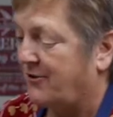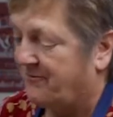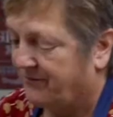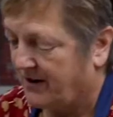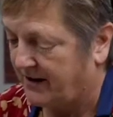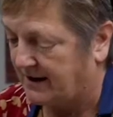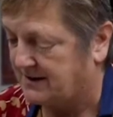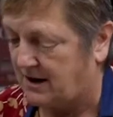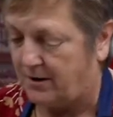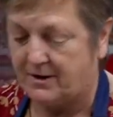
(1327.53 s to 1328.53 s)
know. Okay,
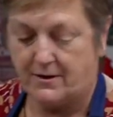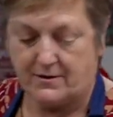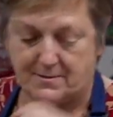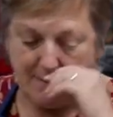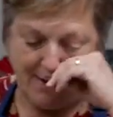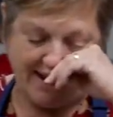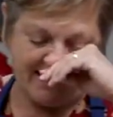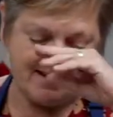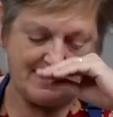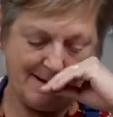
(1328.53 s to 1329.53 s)
so I'm gonna use my
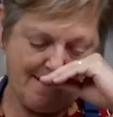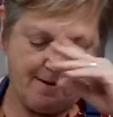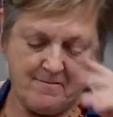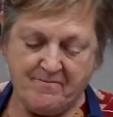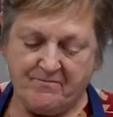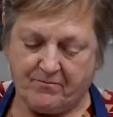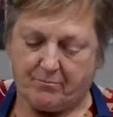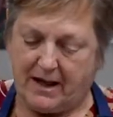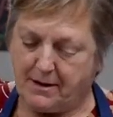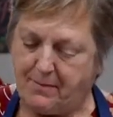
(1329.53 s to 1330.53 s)
paint,
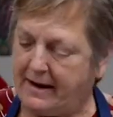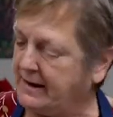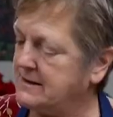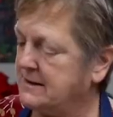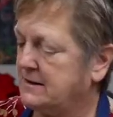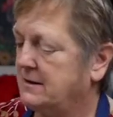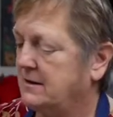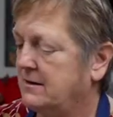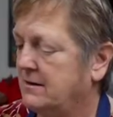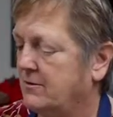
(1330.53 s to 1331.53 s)
black paint.
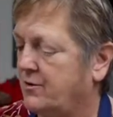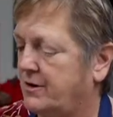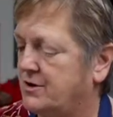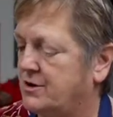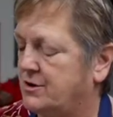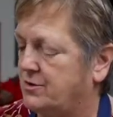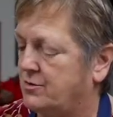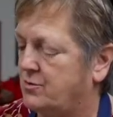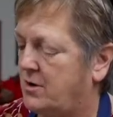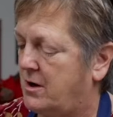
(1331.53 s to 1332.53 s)
I'm going
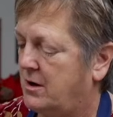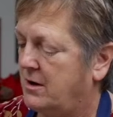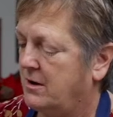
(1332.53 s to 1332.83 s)
to,